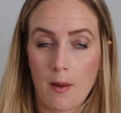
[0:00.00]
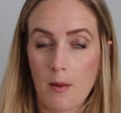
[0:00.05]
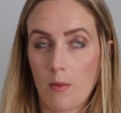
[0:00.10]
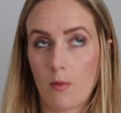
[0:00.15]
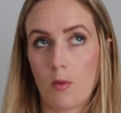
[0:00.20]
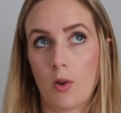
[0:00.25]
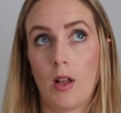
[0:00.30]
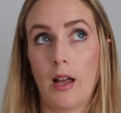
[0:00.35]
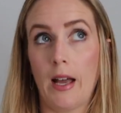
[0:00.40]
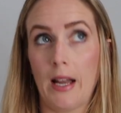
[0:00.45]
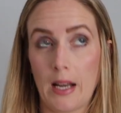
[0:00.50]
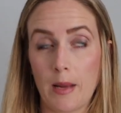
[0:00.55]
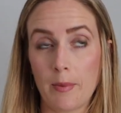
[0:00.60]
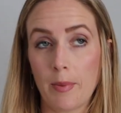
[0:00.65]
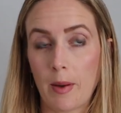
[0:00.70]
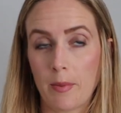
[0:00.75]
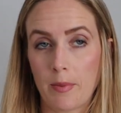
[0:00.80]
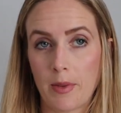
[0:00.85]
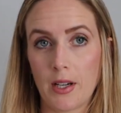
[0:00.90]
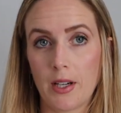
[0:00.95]
well, any
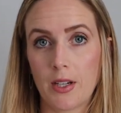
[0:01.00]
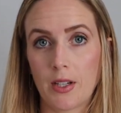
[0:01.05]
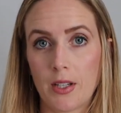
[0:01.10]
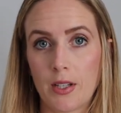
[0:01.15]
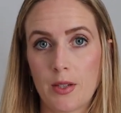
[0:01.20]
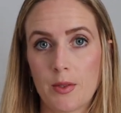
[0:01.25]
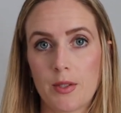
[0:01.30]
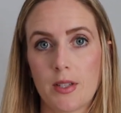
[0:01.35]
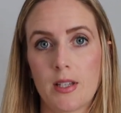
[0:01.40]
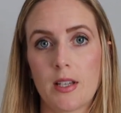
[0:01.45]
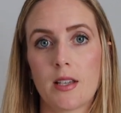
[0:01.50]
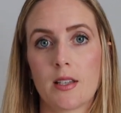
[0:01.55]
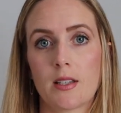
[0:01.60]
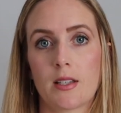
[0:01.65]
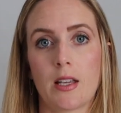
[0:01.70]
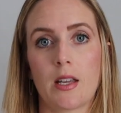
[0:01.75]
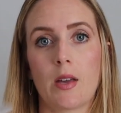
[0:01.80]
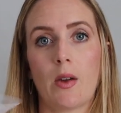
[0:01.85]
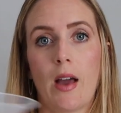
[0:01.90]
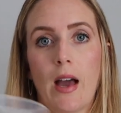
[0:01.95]
pump that you're using, is
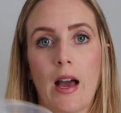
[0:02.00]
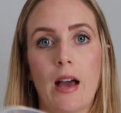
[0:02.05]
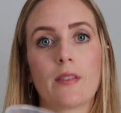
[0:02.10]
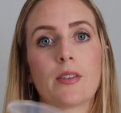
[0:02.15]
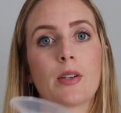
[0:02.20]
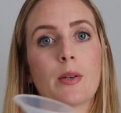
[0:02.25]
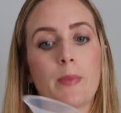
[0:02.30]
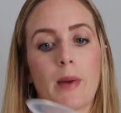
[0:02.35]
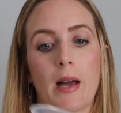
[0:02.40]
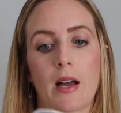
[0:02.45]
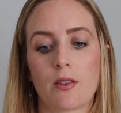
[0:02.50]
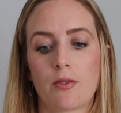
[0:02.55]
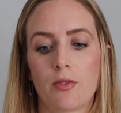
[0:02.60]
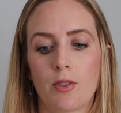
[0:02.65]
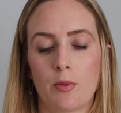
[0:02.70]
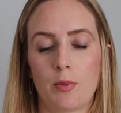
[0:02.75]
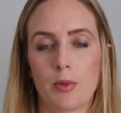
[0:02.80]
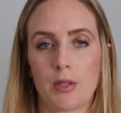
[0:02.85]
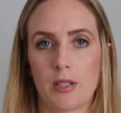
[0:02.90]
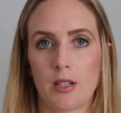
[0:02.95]
that you have your
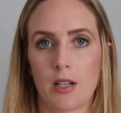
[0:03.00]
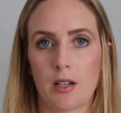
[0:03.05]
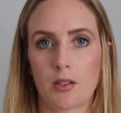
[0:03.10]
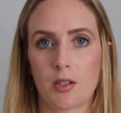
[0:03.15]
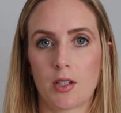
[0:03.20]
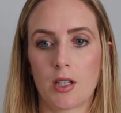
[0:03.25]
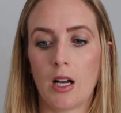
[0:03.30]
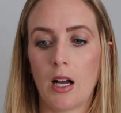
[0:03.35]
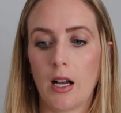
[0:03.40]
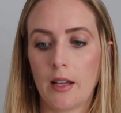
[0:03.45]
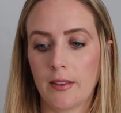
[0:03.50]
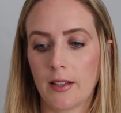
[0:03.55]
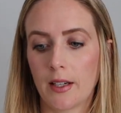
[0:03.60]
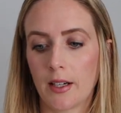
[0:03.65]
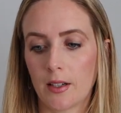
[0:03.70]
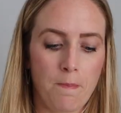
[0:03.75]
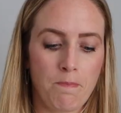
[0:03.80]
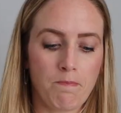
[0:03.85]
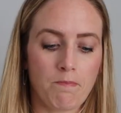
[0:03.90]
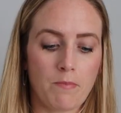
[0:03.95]
backflow protector on there.
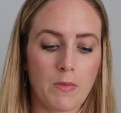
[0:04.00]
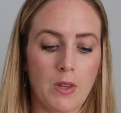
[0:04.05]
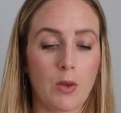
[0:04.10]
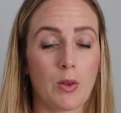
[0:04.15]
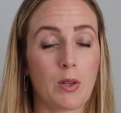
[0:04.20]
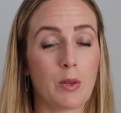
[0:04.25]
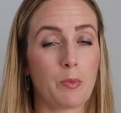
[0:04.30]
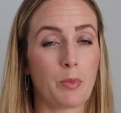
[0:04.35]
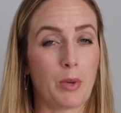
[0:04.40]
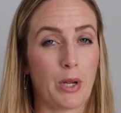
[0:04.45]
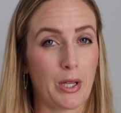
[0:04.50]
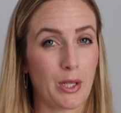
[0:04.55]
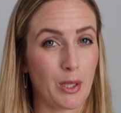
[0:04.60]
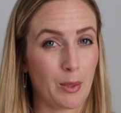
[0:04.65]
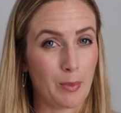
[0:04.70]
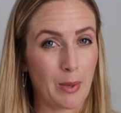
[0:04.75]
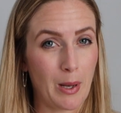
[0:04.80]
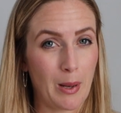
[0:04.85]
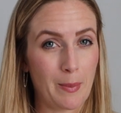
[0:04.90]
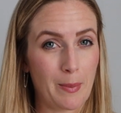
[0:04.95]
You can break your
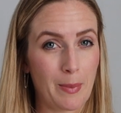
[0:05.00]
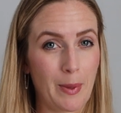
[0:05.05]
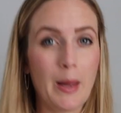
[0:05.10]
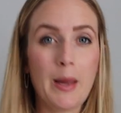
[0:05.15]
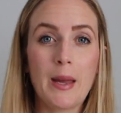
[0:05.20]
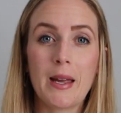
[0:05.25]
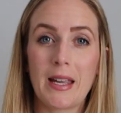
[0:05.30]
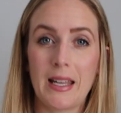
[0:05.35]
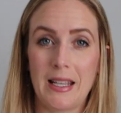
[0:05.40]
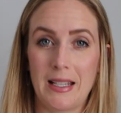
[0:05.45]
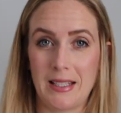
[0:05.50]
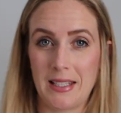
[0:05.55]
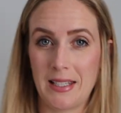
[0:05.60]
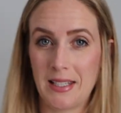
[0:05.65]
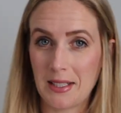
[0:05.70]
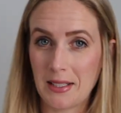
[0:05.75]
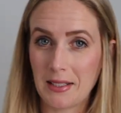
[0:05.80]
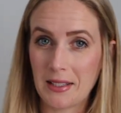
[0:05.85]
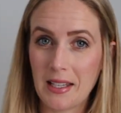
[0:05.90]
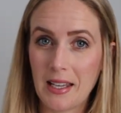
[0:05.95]
pump
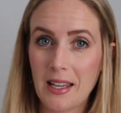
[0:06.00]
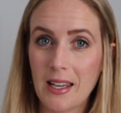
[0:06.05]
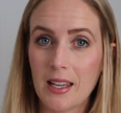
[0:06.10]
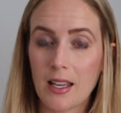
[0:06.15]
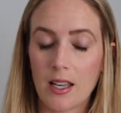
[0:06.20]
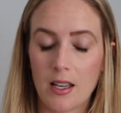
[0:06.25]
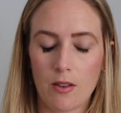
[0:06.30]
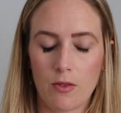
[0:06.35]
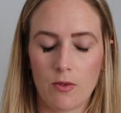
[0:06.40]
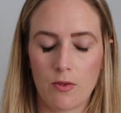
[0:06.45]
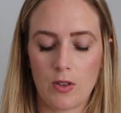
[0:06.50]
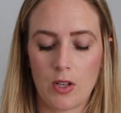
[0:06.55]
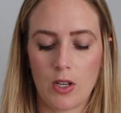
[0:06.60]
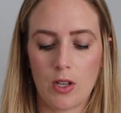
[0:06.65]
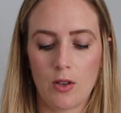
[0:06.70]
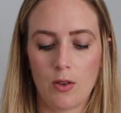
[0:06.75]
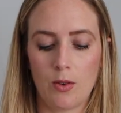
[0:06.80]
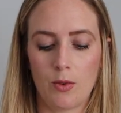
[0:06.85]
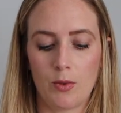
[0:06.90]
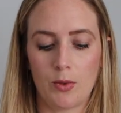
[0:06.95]
instantly if
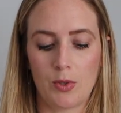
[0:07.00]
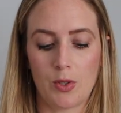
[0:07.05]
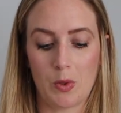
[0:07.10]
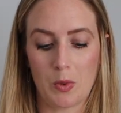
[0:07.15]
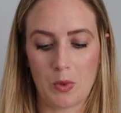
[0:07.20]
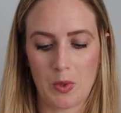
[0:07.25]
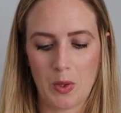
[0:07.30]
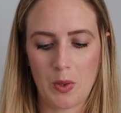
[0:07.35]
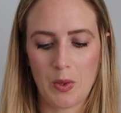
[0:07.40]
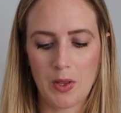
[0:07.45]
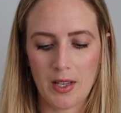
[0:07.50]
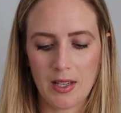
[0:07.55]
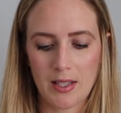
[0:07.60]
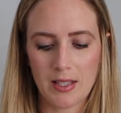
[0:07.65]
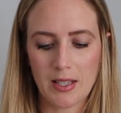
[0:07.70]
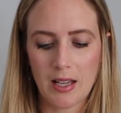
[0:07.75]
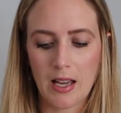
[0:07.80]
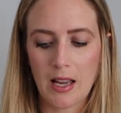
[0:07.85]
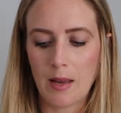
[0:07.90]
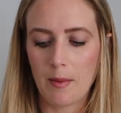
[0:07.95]
you don't do
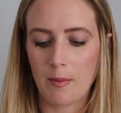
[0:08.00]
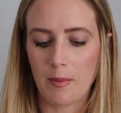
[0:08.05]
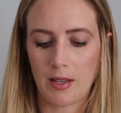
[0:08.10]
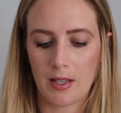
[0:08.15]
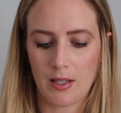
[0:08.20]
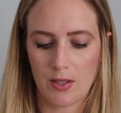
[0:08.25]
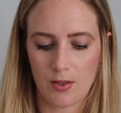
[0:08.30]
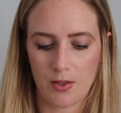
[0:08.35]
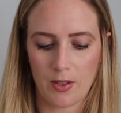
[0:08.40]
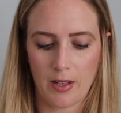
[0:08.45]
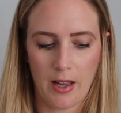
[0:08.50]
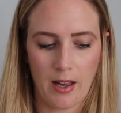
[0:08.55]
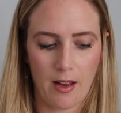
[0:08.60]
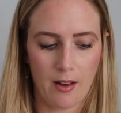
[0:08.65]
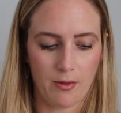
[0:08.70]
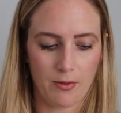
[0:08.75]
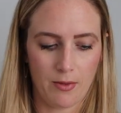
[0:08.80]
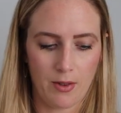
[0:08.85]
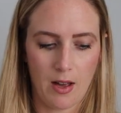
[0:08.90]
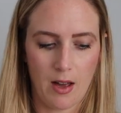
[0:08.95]
this, because you'll
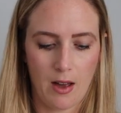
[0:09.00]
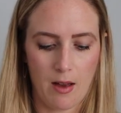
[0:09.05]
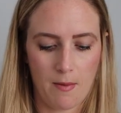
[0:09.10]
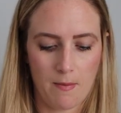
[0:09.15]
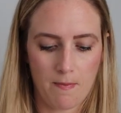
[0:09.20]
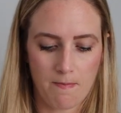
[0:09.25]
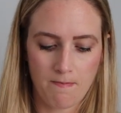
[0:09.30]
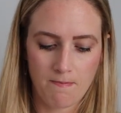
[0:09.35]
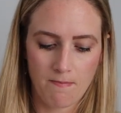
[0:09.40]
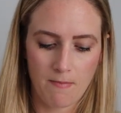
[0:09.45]
have